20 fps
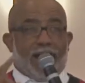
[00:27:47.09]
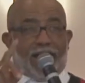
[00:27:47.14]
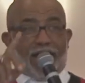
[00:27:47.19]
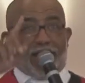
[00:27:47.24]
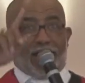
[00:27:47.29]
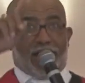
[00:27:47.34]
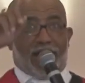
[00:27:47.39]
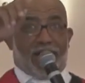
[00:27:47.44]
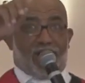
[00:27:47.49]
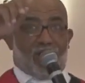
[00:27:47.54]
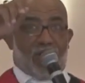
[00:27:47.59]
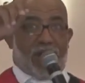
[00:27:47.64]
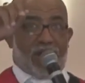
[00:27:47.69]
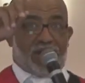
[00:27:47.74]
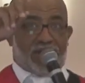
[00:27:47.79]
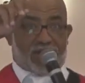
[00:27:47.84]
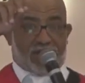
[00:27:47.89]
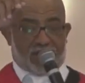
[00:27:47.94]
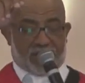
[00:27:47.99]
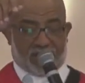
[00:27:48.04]
And, and,
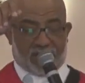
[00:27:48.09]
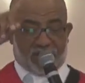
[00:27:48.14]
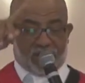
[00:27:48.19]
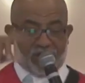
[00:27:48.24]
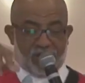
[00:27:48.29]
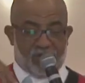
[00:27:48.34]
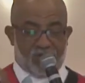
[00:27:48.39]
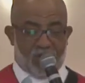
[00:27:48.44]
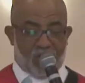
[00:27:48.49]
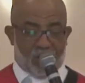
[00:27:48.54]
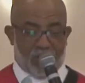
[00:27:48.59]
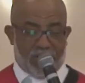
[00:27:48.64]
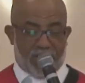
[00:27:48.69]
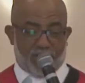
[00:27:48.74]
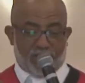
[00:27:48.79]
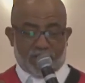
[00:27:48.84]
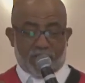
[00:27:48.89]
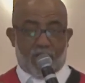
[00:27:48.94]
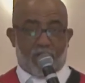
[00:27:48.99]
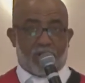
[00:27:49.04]
and sisters, you know what
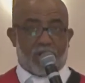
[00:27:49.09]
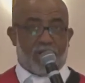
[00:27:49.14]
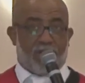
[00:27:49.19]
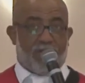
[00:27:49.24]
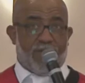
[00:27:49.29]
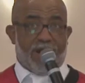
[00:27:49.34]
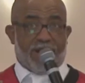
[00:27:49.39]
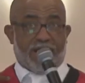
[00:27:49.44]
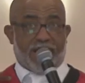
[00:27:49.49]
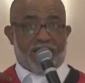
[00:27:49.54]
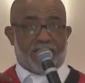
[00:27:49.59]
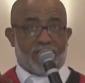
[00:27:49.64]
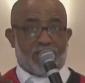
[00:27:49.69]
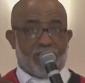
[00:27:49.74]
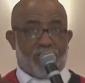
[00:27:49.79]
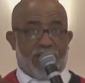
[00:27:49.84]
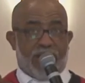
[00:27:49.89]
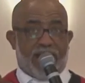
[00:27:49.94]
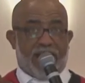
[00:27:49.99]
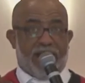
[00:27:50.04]
I'm talking about as
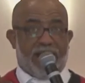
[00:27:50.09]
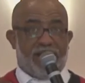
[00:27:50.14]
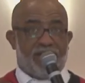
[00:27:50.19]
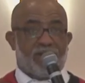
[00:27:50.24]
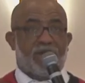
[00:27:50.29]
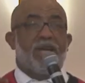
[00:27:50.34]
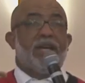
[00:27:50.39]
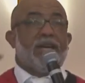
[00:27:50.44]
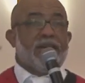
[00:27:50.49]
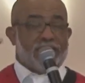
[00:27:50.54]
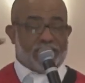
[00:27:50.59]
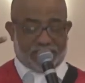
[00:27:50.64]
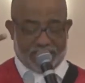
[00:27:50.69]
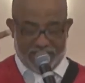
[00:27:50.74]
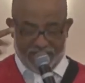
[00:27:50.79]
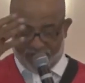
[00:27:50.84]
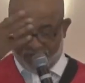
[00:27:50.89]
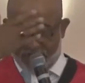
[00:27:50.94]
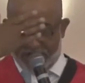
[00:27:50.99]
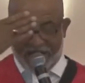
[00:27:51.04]
you age.
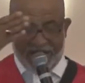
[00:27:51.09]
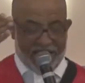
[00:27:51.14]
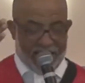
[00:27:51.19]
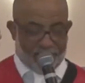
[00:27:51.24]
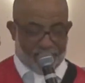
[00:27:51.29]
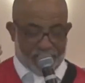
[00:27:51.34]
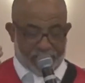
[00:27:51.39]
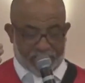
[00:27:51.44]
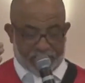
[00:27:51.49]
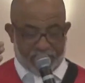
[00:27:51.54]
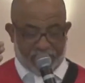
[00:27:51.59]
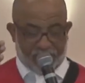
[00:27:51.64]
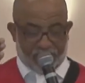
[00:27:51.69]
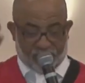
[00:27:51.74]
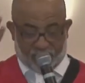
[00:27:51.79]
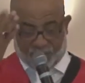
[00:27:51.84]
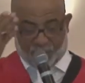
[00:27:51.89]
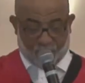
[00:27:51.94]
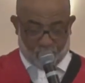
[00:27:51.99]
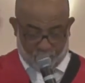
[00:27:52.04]
Same thing happens to your
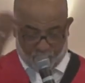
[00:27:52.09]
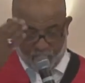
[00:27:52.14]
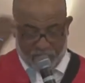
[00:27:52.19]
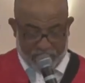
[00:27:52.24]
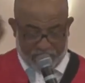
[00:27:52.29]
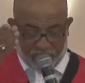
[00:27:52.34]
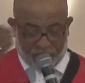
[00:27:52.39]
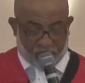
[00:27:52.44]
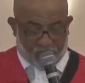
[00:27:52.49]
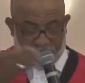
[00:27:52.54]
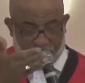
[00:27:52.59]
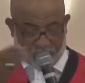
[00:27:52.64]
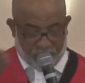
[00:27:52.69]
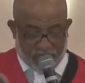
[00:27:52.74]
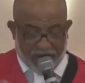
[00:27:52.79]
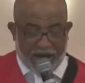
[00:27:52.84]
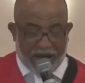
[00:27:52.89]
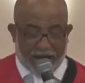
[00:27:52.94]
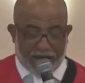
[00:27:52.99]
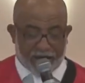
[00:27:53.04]
wrinkle
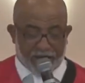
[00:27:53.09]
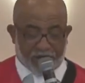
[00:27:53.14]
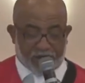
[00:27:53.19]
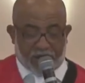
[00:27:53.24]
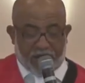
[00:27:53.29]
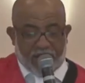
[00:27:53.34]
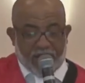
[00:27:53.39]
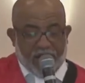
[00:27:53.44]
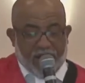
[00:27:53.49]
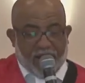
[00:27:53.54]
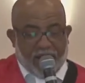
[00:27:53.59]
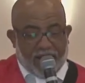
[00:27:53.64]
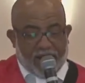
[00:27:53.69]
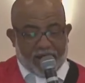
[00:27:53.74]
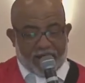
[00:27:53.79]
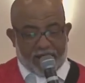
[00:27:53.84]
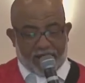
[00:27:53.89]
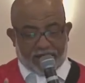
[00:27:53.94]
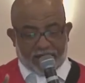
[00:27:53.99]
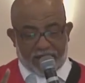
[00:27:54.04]
lines. Uh,
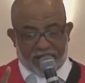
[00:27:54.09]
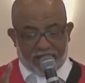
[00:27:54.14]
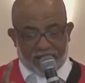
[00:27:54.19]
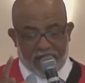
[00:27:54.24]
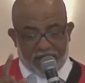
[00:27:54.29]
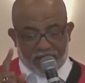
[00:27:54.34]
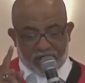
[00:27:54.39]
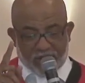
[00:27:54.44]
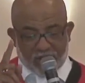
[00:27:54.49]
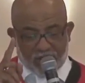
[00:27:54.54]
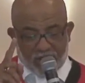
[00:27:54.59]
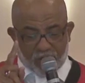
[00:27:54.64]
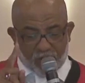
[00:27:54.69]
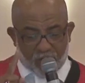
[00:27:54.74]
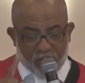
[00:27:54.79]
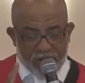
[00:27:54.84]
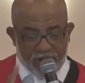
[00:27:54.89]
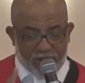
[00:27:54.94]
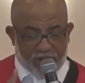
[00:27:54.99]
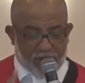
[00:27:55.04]
and, and, and so the
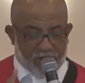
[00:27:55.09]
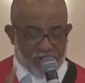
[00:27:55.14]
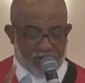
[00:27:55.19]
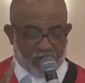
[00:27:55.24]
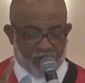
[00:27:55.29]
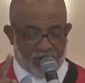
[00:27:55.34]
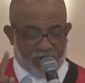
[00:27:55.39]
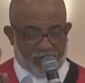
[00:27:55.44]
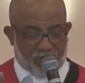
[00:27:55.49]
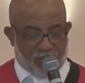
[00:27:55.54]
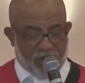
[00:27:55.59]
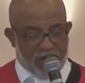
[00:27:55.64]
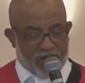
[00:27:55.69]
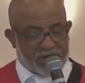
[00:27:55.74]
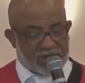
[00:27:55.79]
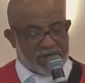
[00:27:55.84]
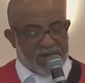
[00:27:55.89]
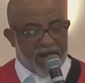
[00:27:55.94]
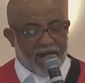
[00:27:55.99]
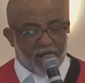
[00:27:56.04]
wrinkles were
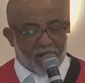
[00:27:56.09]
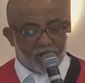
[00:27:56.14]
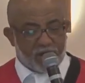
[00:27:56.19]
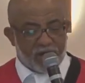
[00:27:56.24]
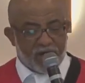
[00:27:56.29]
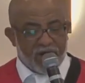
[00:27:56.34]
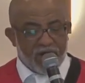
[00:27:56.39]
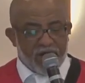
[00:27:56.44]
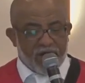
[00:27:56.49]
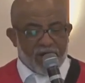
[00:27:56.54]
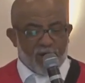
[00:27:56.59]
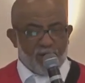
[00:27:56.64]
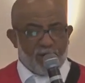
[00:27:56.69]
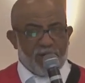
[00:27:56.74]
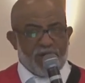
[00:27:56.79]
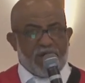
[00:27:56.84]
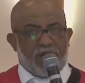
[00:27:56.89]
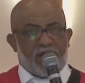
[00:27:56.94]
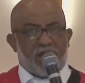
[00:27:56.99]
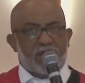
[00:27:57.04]
pressed out
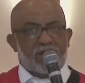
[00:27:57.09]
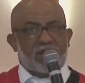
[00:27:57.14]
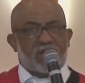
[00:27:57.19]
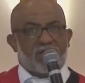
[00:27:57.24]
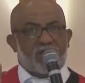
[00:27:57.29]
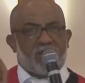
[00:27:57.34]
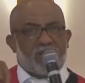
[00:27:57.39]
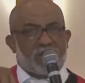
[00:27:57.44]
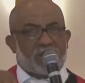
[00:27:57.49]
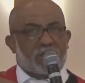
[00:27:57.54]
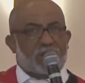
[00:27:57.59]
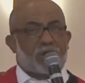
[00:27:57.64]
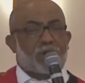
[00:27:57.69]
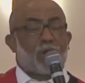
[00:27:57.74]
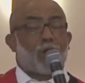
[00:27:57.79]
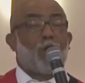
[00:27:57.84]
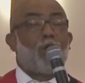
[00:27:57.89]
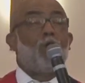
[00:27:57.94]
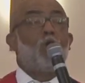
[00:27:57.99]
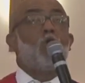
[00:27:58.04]
because of the
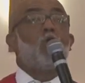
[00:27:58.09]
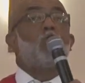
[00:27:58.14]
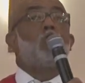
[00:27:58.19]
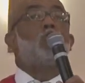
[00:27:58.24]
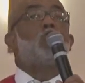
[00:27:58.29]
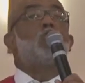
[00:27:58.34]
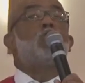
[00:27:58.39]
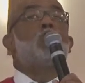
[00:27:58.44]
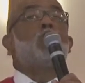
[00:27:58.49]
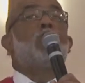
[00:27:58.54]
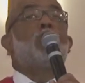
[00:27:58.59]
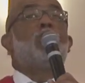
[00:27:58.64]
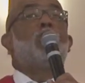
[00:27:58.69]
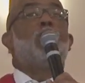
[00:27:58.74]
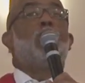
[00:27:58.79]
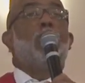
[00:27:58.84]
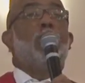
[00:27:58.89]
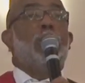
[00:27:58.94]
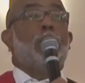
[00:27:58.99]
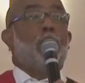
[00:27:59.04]

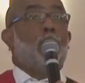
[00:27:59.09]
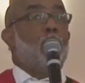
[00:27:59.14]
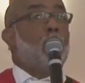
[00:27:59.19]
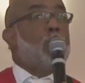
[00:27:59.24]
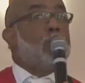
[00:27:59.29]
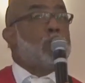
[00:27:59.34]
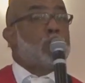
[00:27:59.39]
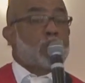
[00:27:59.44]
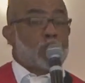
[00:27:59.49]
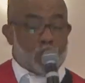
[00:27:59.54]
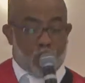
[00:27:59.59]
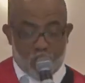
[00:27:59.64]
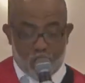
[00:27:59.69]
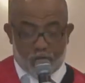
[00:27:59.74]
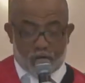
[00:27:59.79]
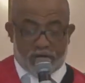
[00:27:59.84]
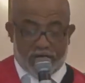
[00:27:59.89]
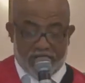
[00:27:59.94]
solution it was soaked